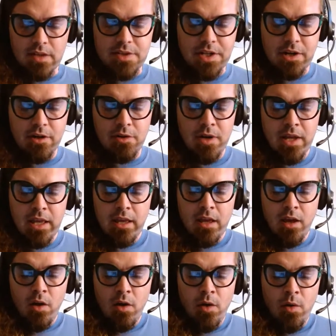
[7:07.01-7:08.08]
So
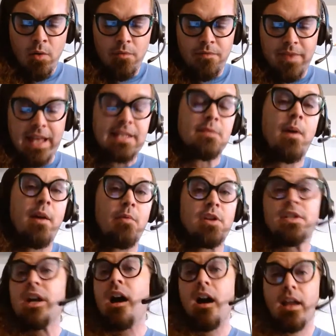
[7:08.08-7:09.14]
that's why
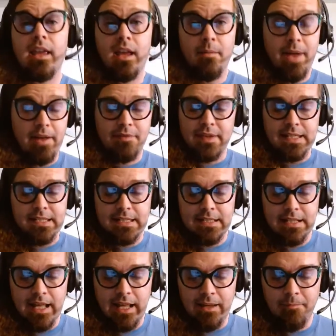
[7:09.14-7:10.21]
we're talking about this
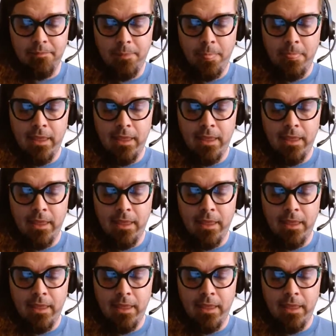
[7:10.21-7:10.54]
today.